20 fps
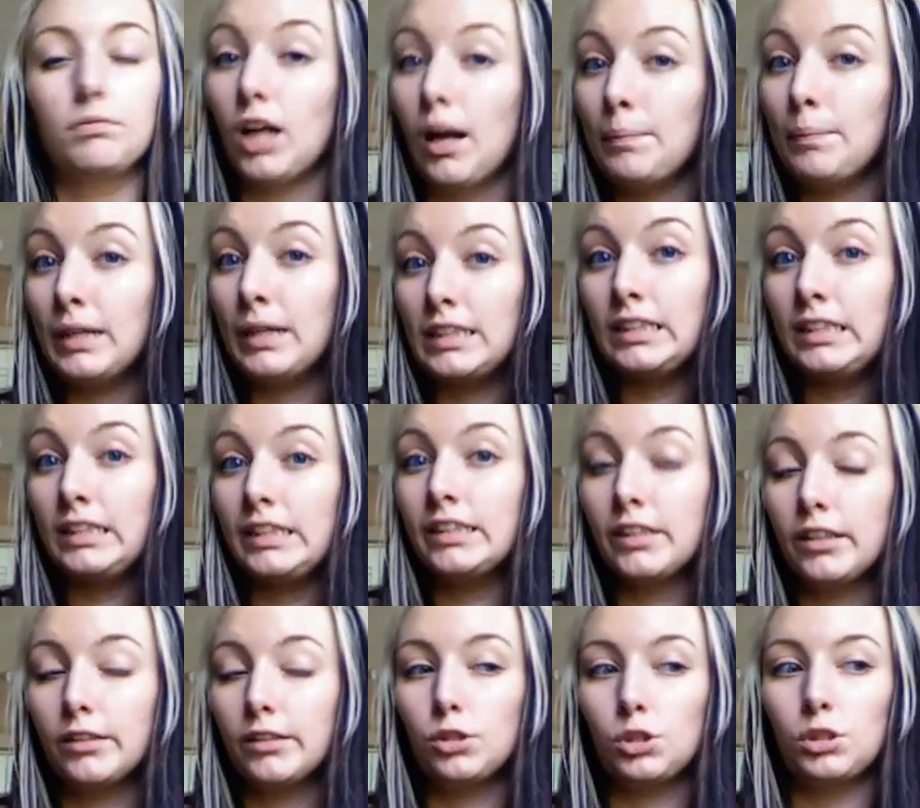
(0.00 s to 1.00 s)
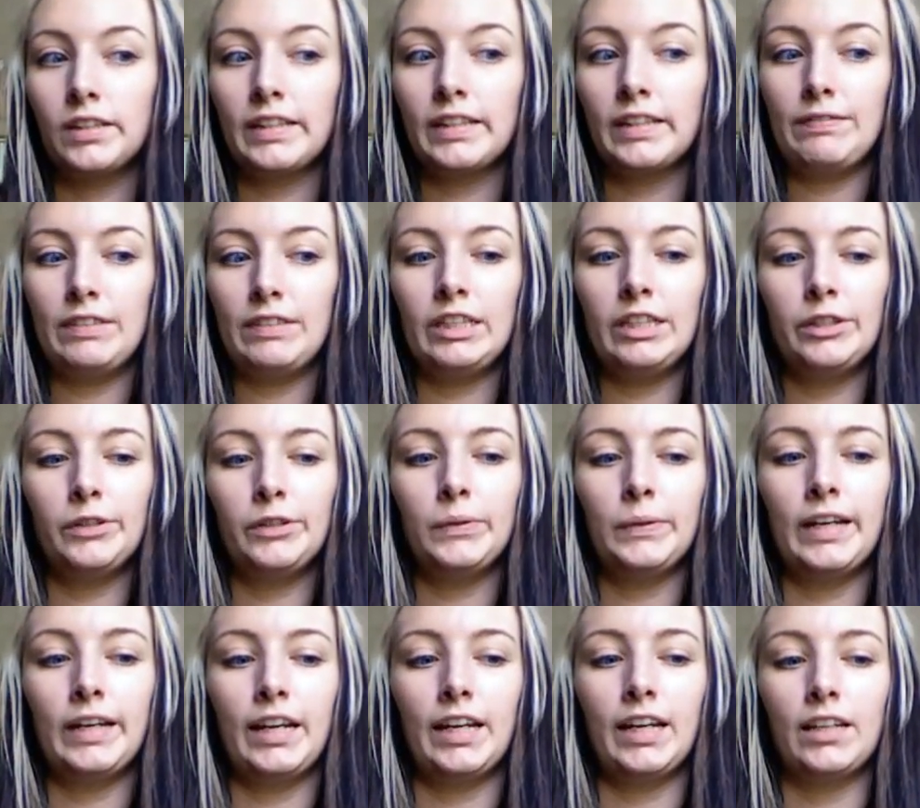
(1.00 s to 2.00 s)
topics that I touched in that video
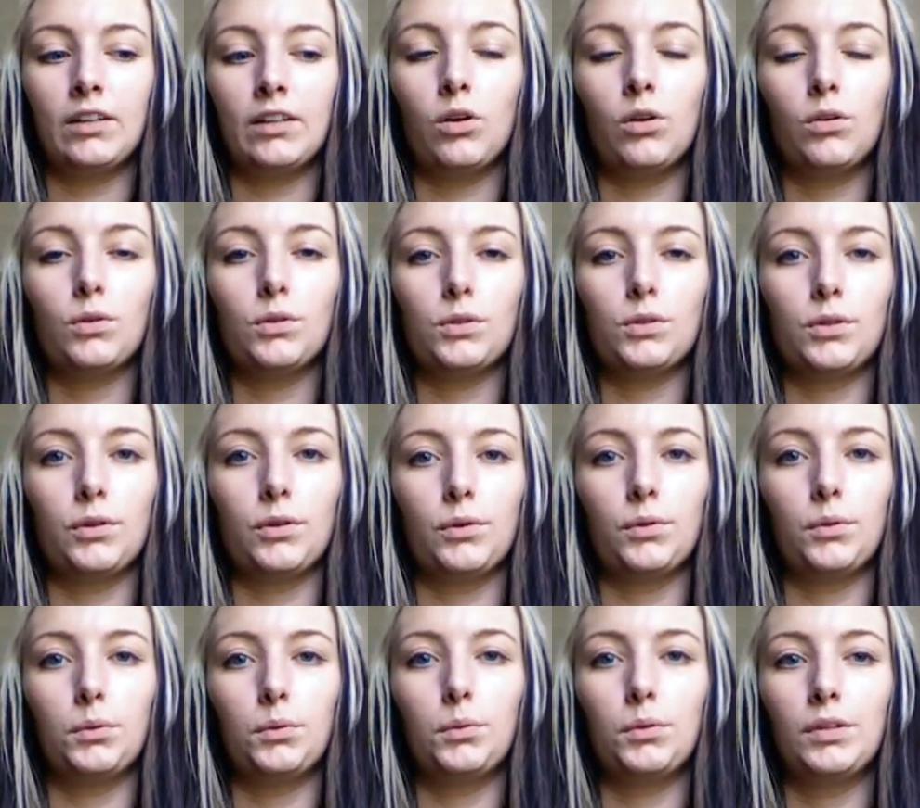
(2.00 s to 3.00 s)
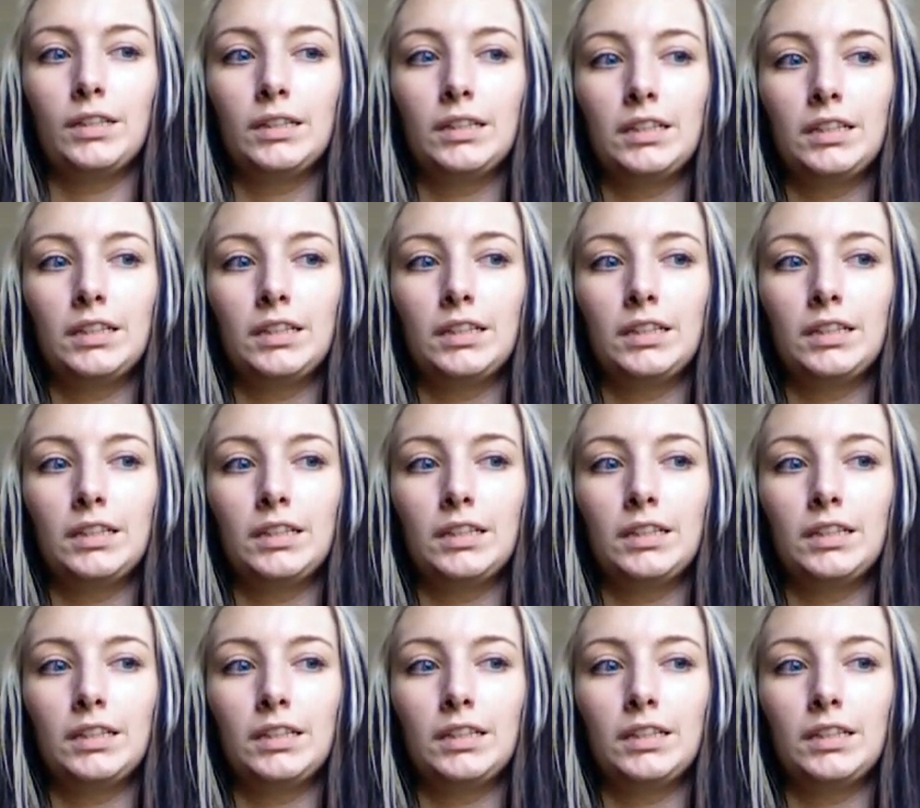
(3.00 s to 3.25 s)
and also